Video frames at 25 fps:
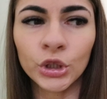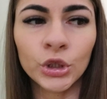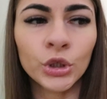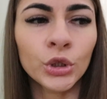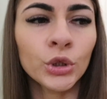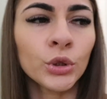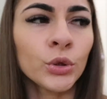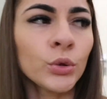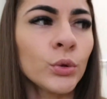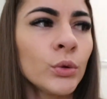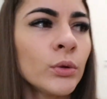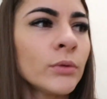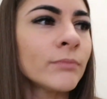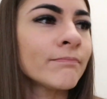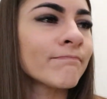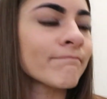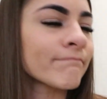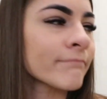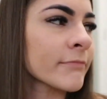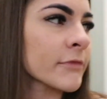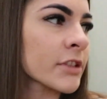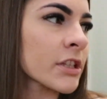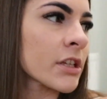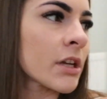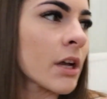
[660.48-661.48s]
you,
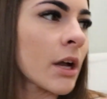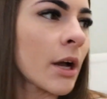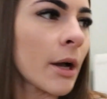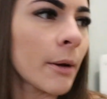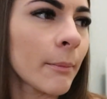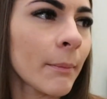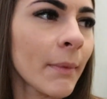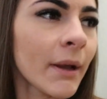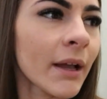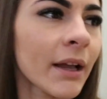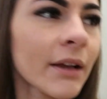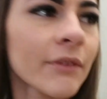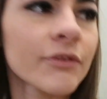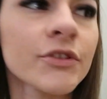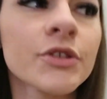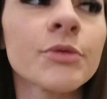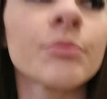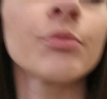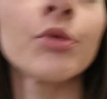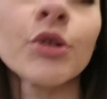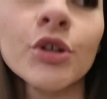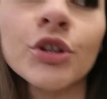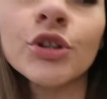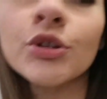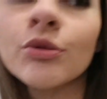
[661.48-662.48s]
I might have to
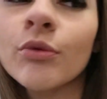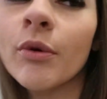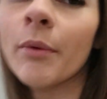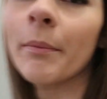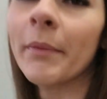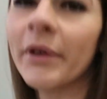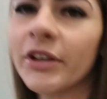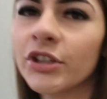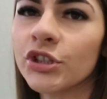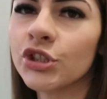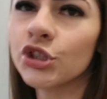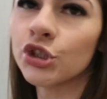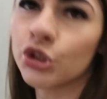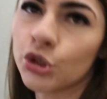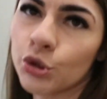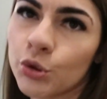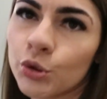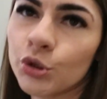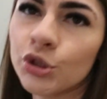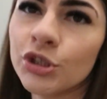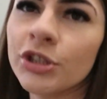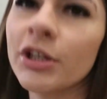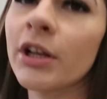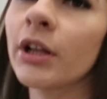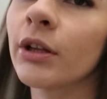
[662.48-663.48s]
put you on my shoe
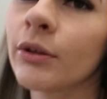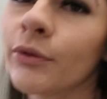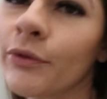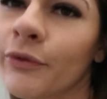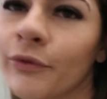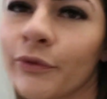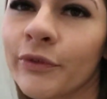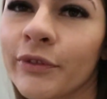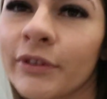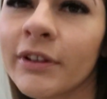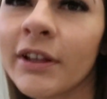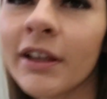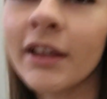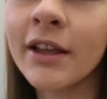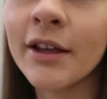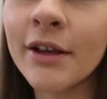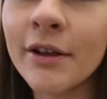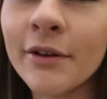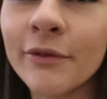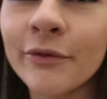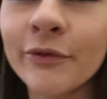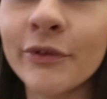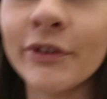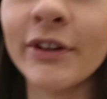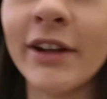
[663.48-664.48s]
shelf
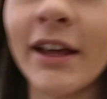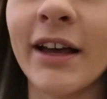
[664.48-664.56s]
for